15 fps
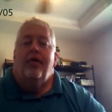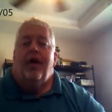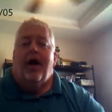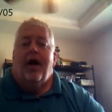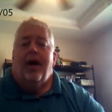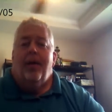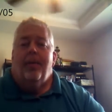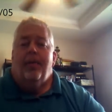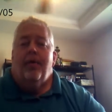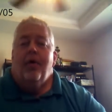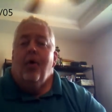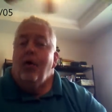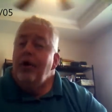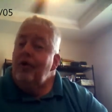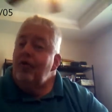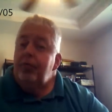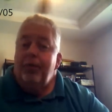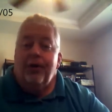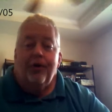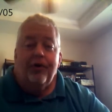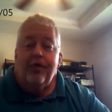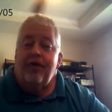um, the Holy
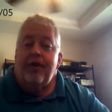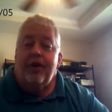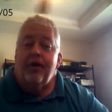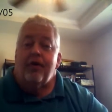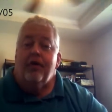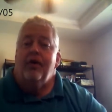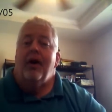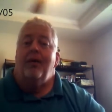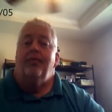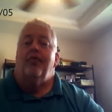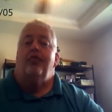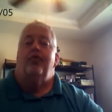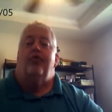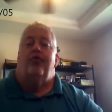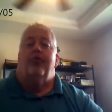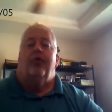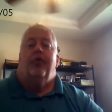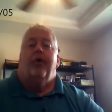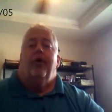Spirit is here to comfort you.